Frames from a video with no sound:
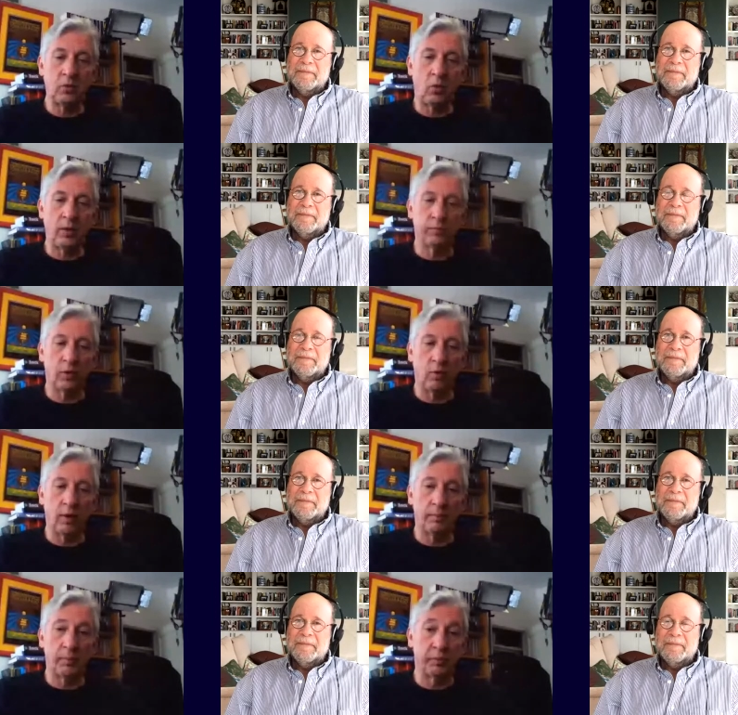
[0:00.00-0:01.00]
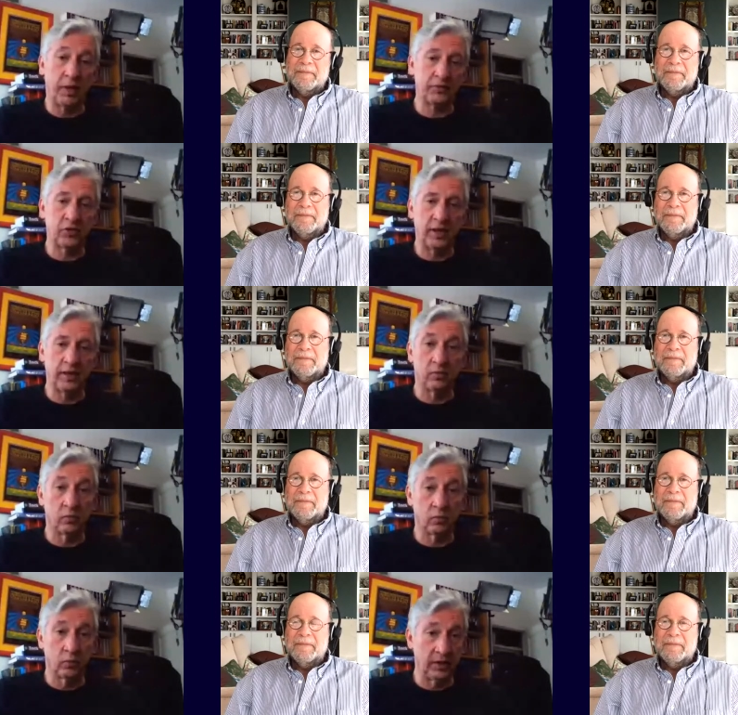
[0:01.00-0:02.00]
Speaker 1: Bitcoin blow up, but
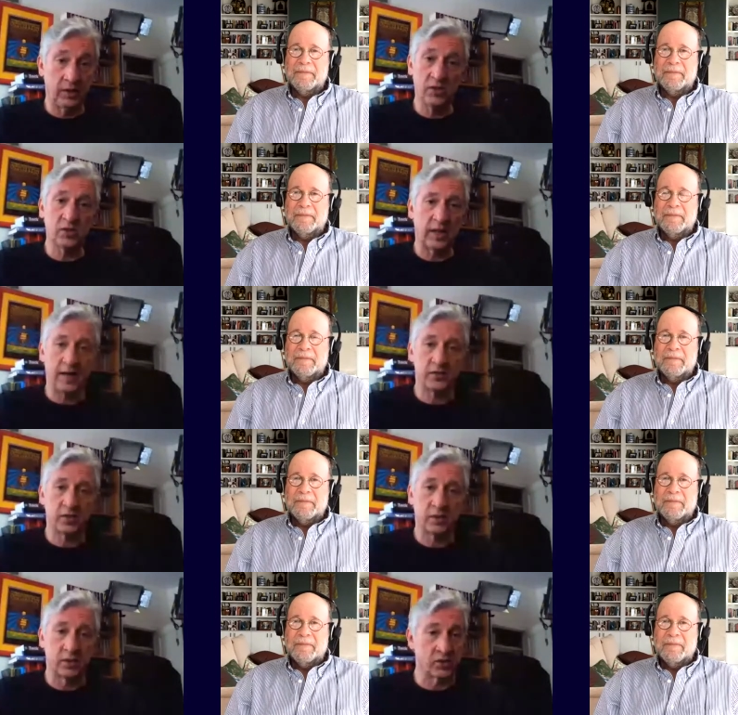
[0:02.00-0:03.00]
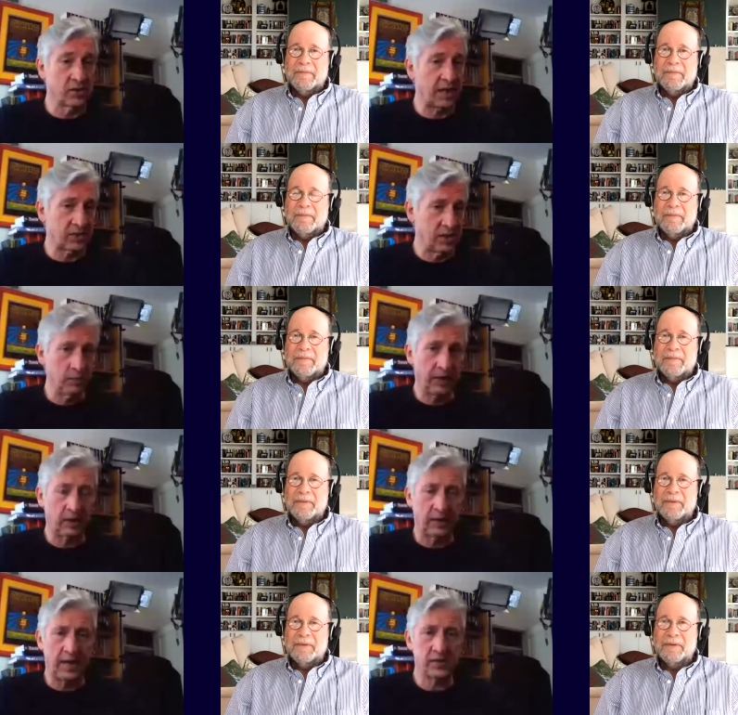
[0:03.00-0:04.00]
blockchain really does last? Doesn't that seem
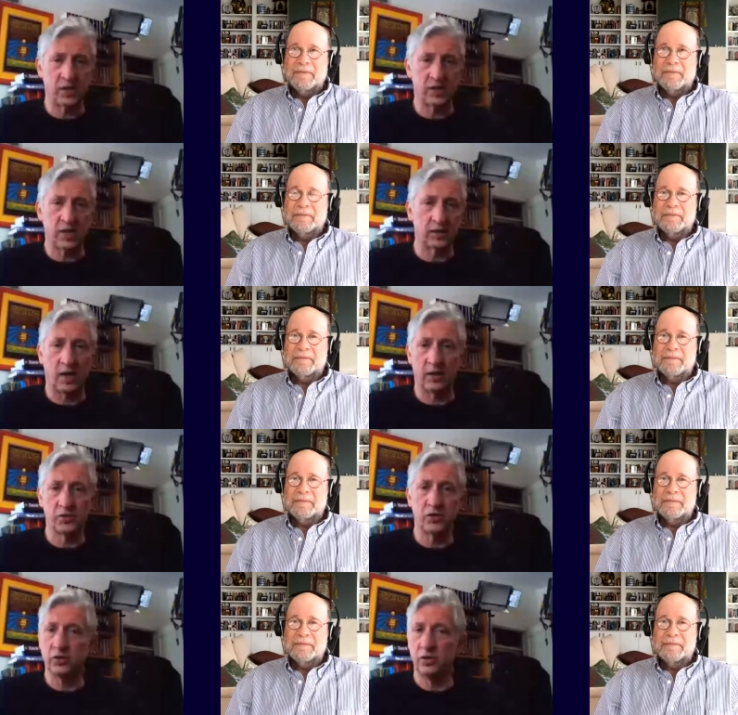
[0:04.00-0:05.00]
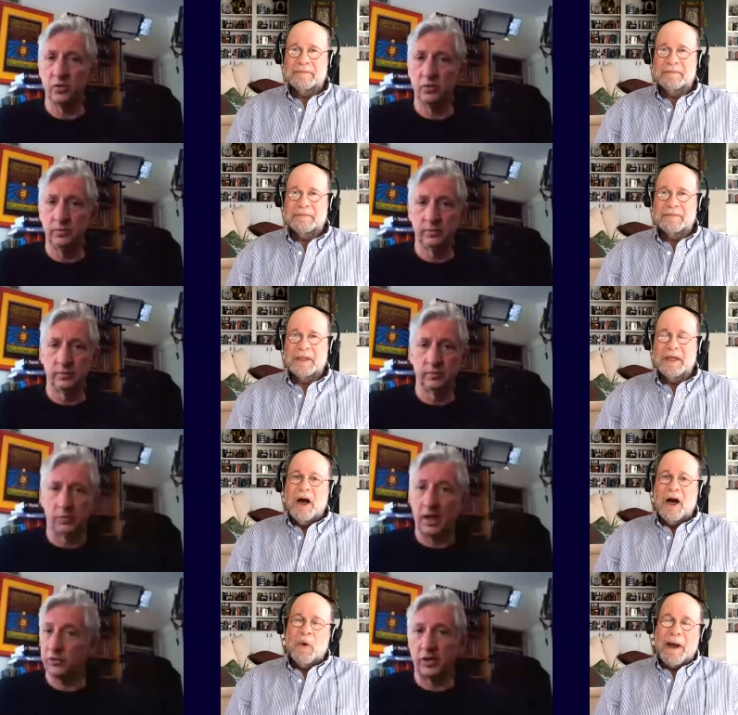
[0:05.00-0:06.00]
like a lasting technology
Speaker 2: to you?
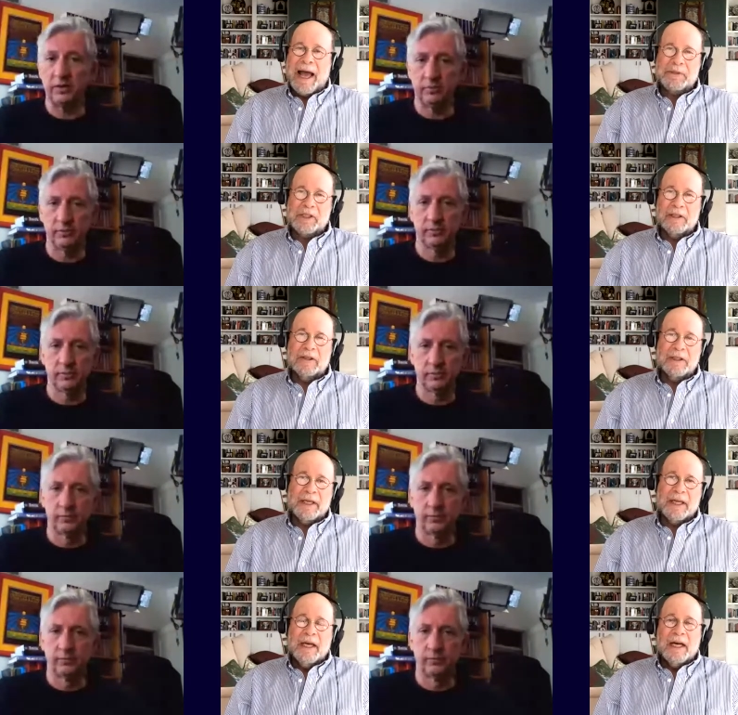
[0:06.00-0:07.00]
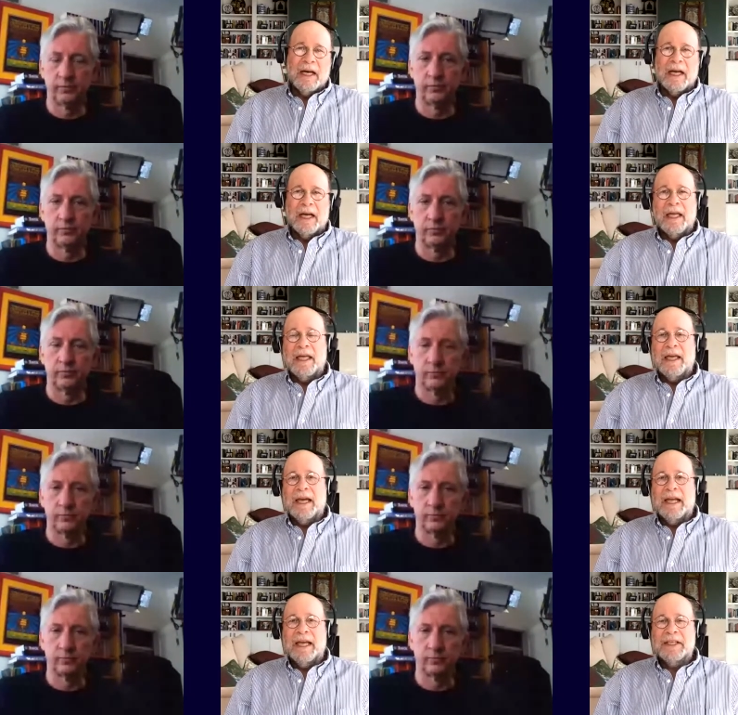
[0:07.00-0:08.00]
Oh, absolutely. Uh,
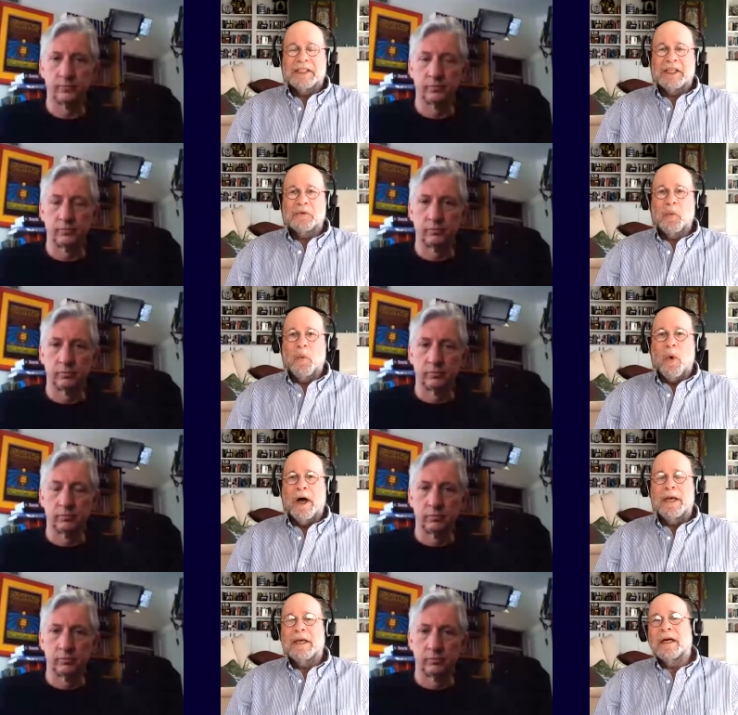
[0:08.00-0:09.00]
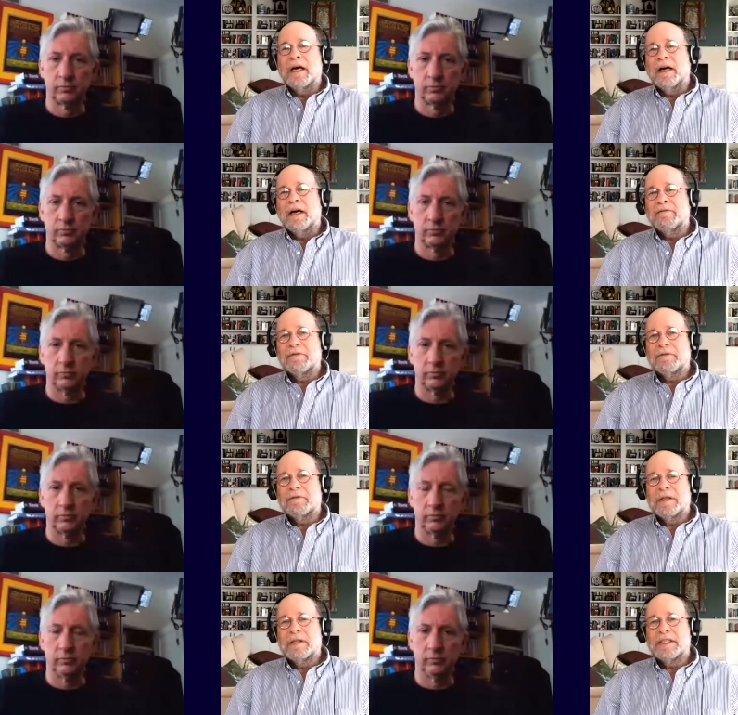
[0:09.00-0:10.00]
and this is one of the,
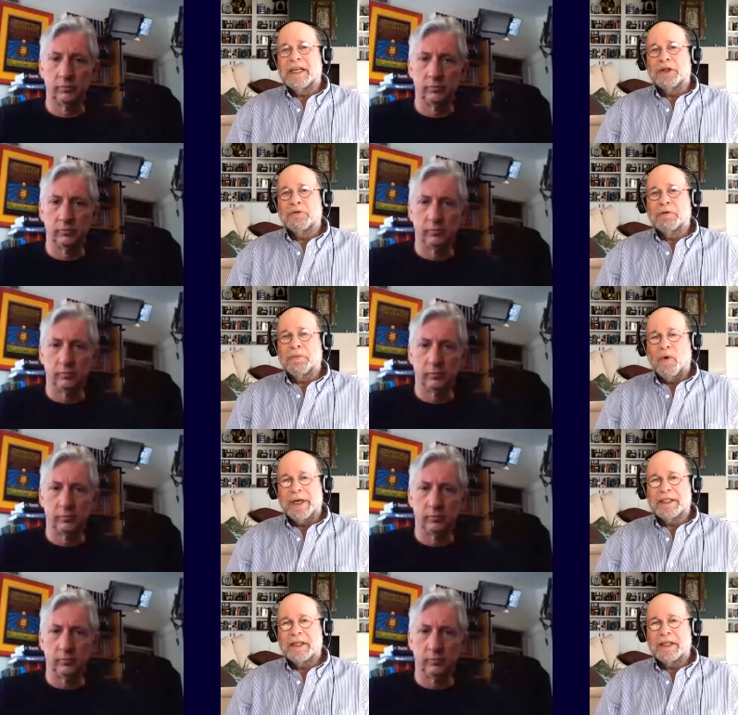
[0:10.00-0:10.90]
the, central points